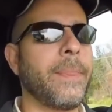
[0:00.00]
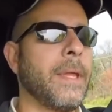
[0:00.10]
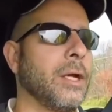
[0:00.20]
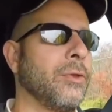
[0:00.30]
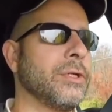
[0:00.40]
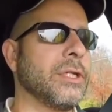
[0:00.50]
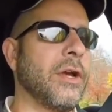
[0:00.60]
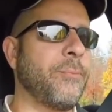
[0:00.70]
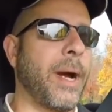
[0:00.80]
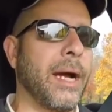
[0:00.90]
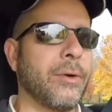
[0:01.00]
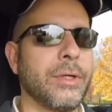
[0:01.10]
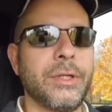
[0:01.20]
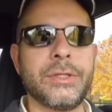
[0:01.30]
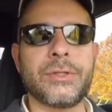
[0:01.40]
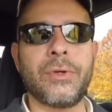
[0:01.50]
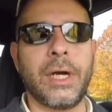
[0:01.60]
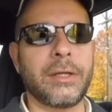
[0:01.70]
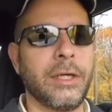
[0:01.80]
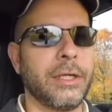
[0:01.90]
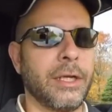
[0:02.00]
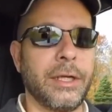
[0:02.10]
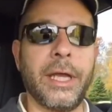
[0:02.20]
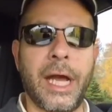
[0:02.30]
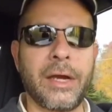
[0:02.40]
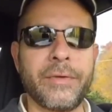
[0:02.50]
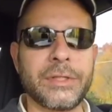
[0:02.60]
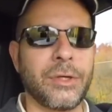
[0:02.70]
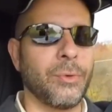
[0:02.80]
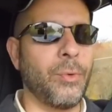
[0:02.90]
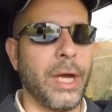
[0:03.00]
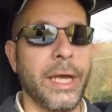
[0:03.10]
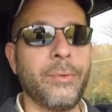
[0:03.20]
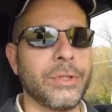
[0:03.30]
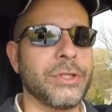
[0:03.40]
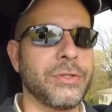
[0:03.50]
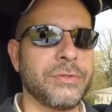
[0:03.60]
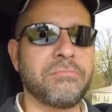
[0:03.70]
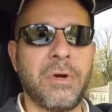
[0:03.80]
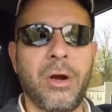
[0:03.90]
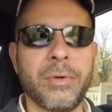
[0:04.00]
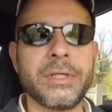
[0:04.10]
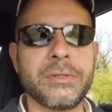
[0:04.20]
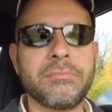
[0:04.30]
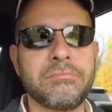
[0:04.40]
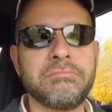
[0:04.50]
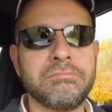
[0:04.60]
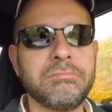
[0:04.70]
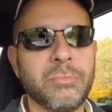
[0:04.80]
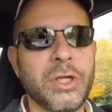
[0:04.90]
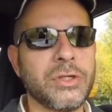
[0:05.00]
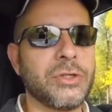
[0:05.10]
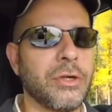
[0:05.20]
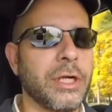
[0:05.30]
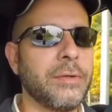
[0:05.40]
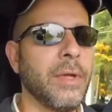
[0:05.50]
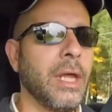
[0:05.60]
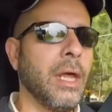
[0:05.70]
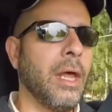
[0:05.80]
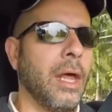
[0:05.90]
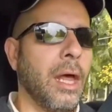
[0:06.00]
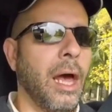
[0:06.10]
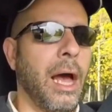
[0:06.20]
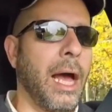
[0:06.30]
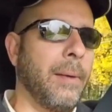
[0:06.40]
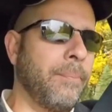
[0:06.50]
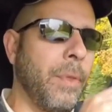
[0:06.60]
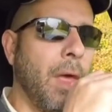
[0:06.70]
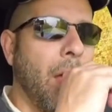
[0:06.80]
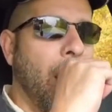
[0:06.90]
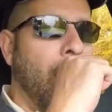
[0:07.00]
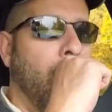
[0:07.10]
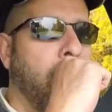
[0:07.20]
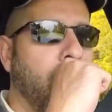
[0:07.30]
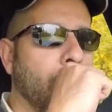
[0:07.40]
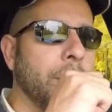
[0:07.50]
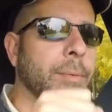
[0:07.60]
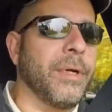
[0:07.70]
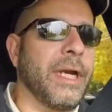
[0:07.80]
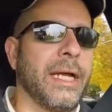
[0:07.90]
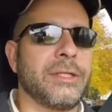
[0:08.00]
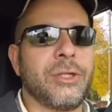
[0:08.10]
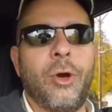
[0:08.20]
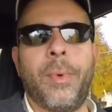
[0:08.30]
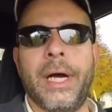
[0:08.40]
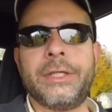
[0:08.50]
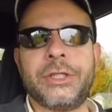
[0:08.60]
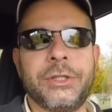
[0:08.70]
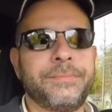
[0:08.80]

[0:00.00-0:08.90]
You know, there's enough power in this truck that it can get out of its own way, which is always reassuring, but not so much